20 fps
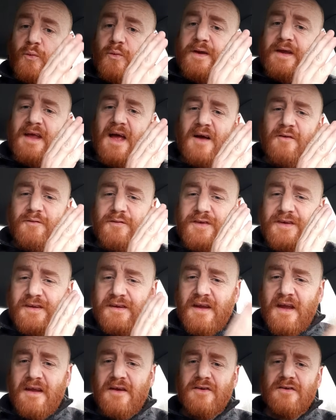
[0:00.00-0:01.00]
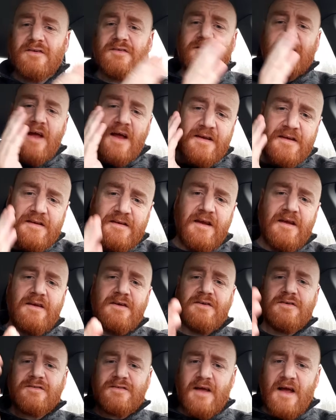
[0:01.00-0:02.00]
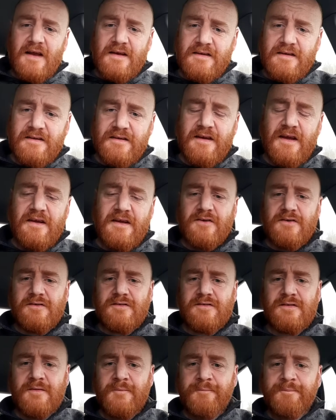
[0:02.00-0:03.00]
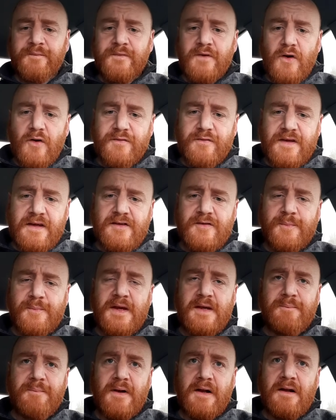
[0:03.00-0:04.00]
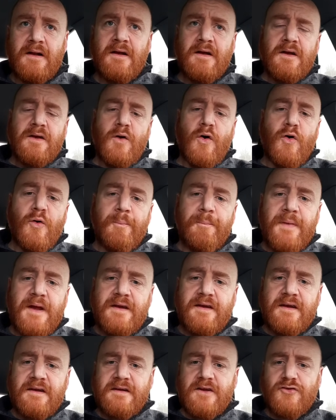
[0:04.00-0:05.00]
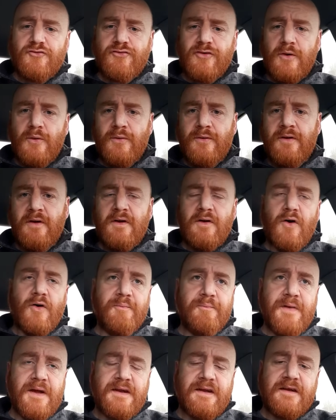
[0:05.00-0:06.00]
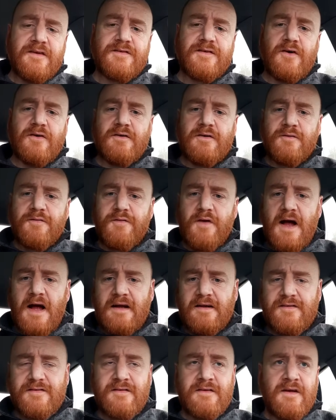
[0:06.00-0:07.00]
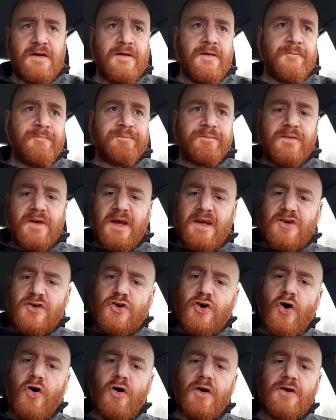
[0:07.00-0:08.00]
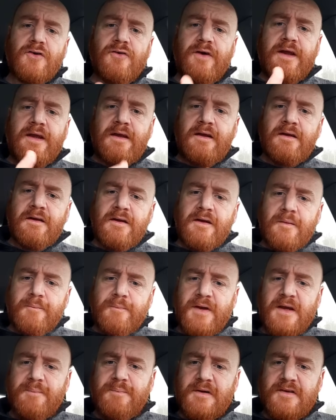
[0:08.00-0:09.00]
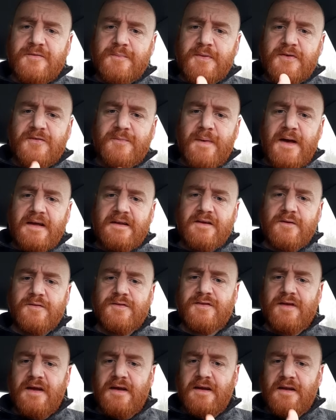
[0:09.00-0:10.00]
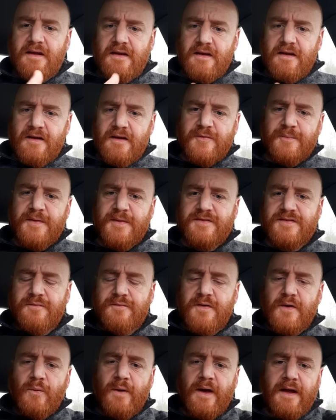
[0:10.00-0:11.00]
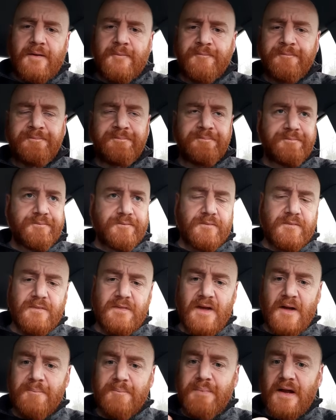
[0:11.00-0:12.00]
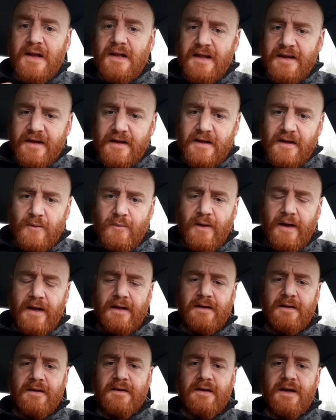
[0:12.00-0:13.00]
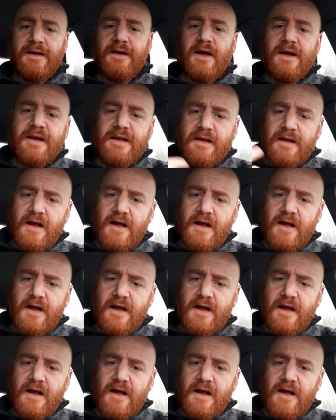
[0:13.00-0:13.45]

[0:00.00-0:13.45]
But we have years and years and years of these people omitting the truth, omitting certain facts, colouring people's perspectives in a specific way, a political way, an